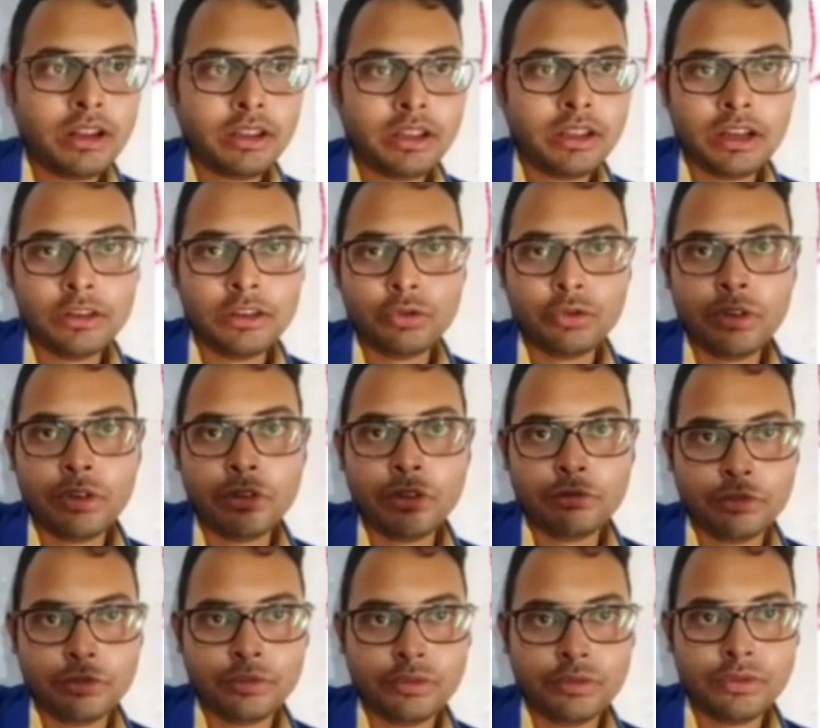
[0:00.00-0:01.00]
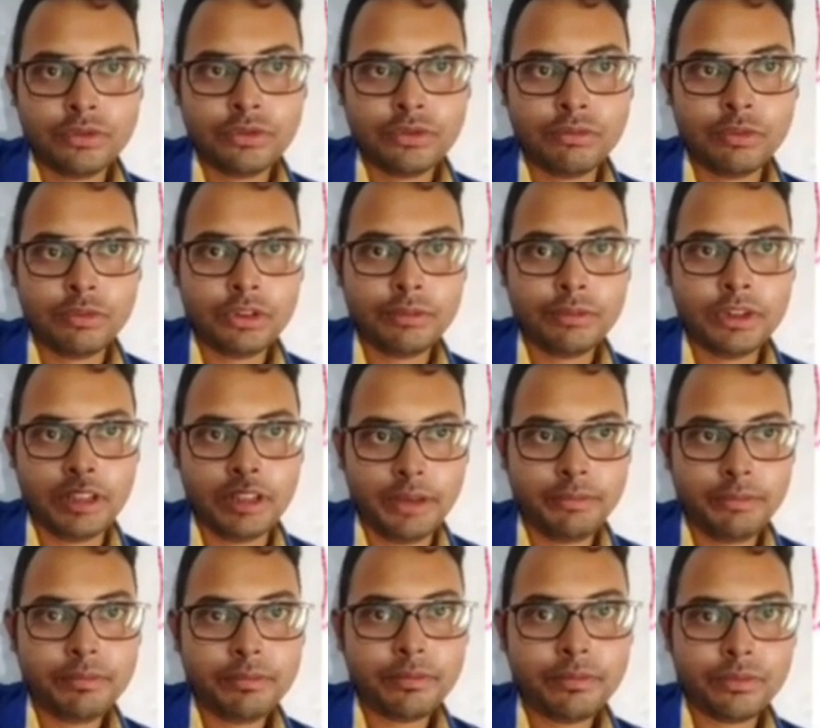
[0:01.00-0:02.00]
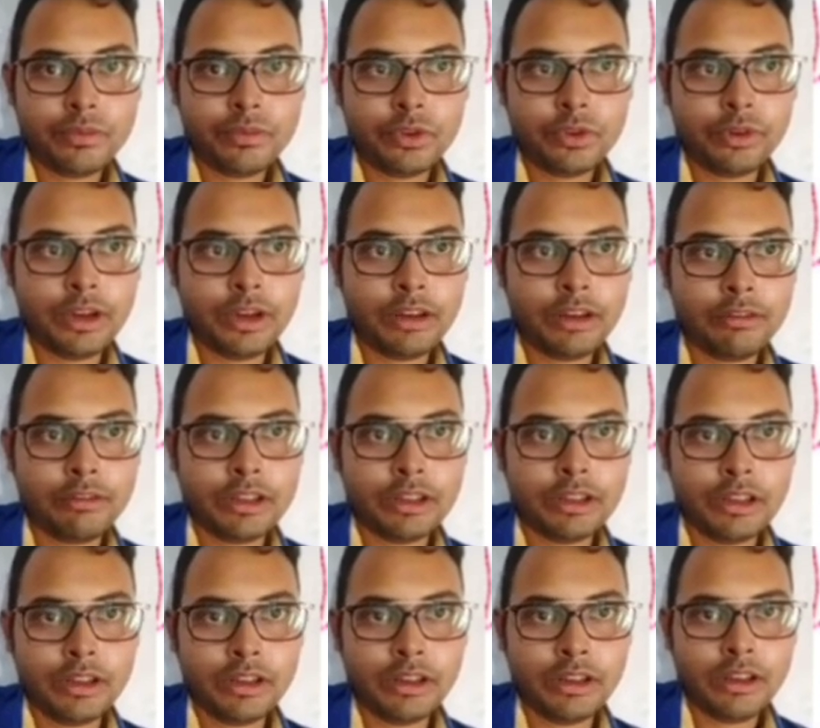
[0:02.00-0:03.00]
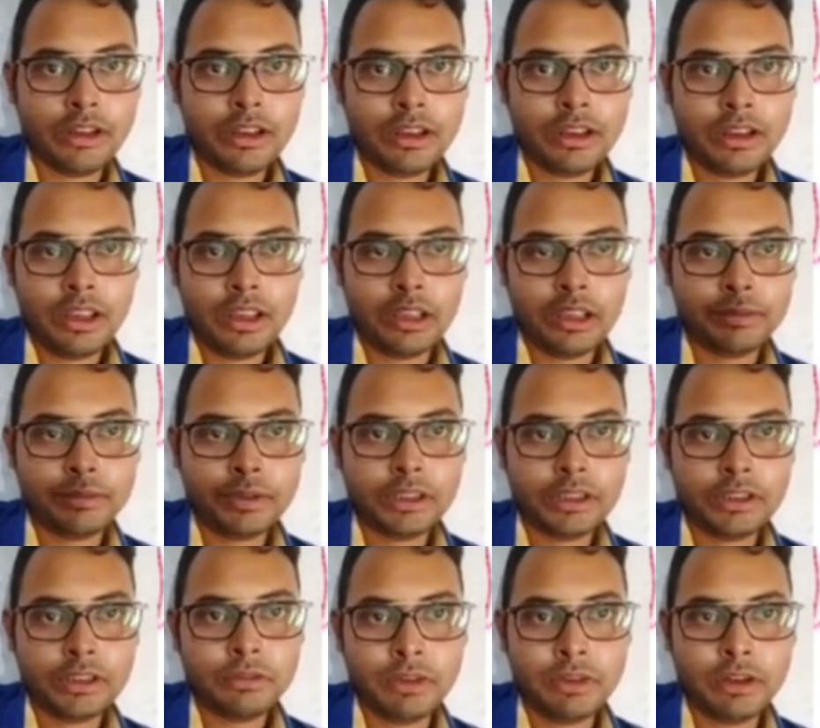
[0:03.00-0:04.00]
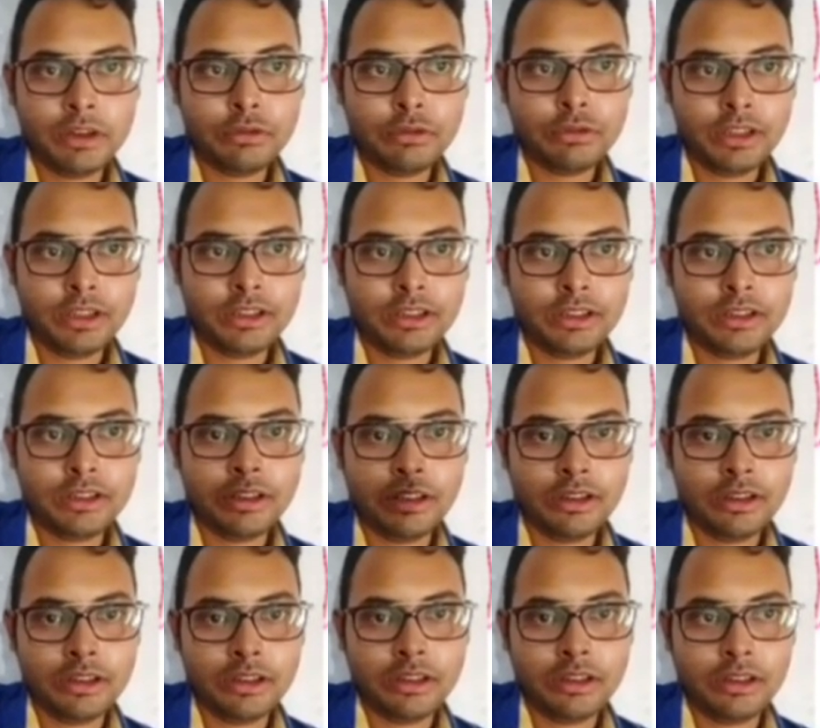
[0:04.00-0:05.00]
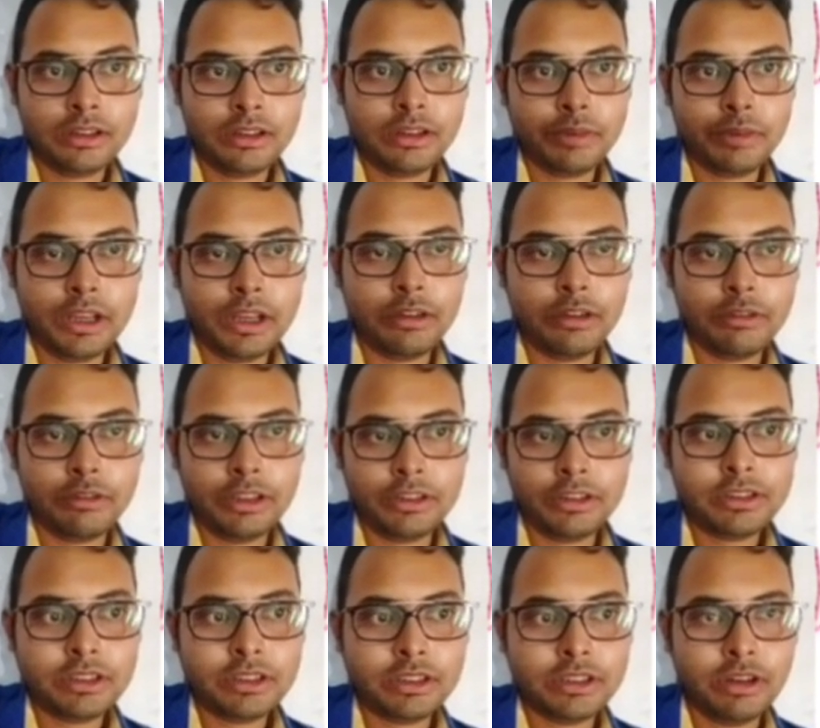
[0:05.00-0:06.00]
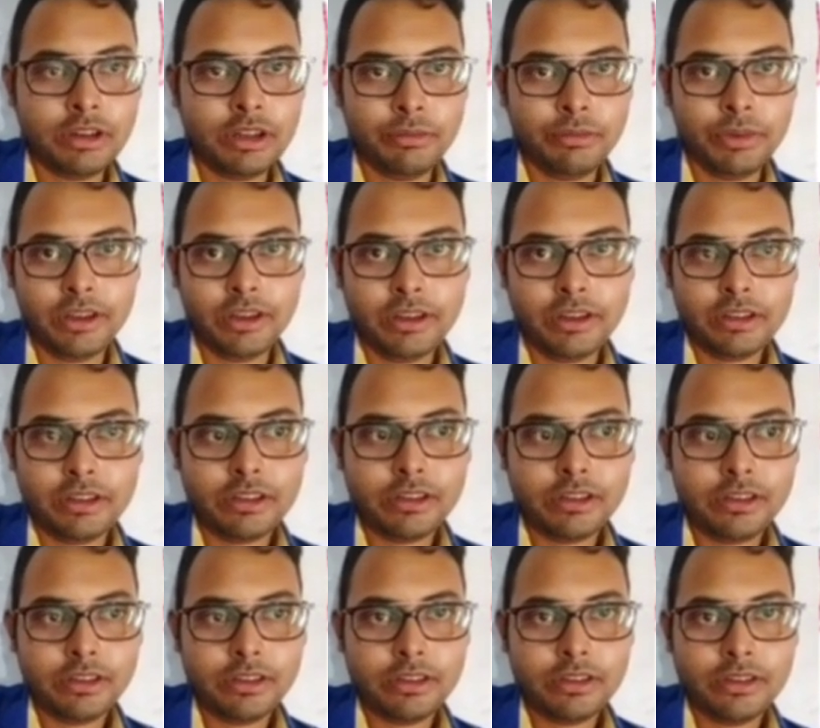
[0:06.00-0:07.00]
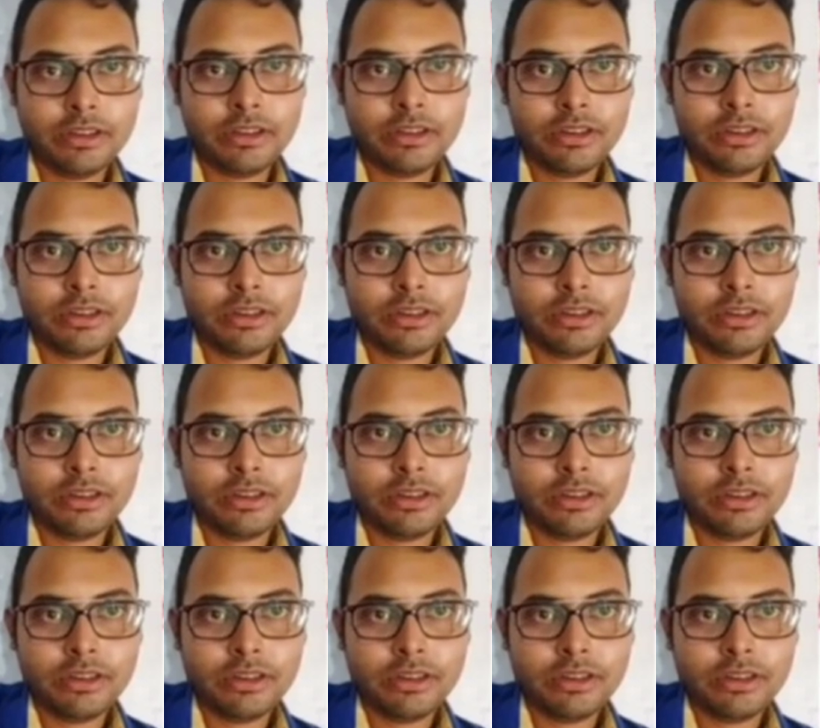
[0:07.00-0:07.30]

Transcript: These are the integrals we use most of the time to calculate expectation values and some calculations in quantum mechanics.